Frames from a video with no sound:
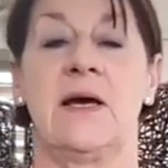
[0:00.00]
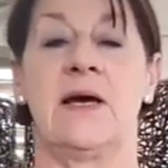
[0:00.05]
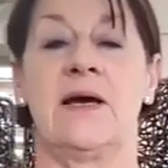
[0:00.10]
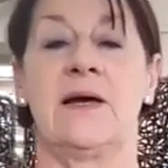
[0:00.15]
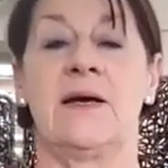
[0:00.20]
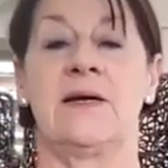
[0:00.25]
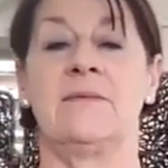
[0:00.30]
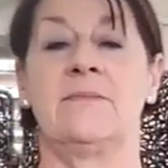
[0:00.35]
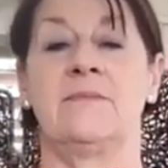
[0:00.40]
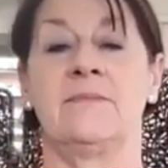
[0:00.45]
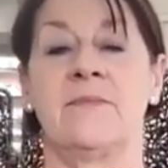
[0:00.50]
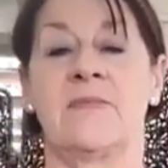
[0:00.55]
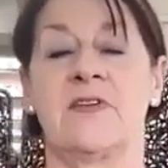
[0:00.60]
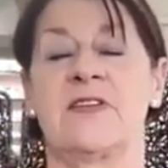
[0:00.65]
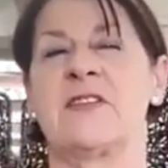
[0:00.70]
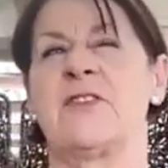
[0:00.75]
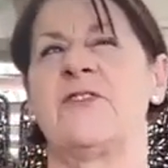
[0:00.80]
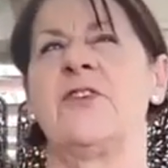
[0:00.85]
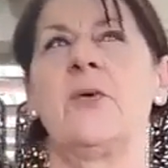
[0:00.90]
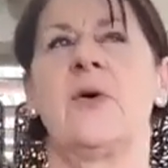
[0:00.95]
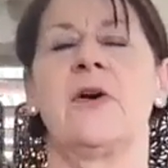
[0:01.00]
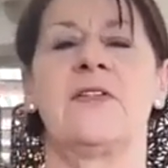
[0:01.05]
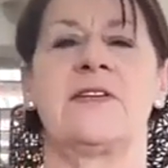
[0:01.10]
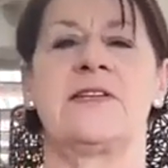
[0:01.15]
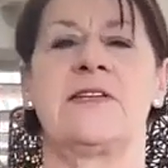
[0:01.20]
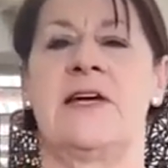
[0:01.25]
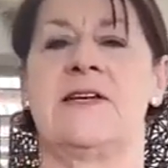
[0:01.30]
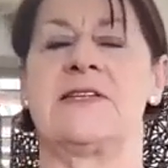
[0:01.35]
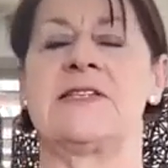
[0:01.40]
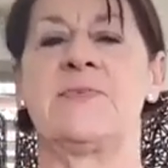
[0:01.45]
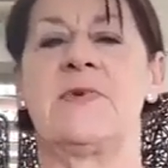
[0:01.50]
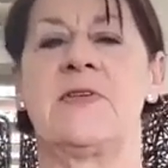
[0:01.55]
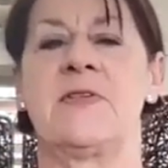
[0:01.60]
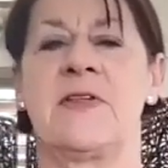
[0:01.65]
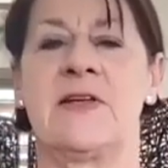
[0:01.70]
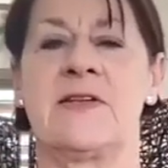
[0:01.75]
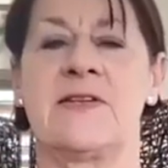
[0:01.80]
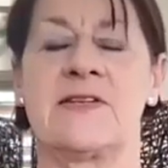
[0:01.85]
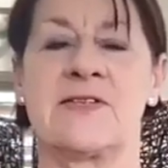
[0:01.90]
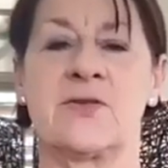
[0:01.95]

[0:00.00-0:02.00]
There's a few other tests, but they're the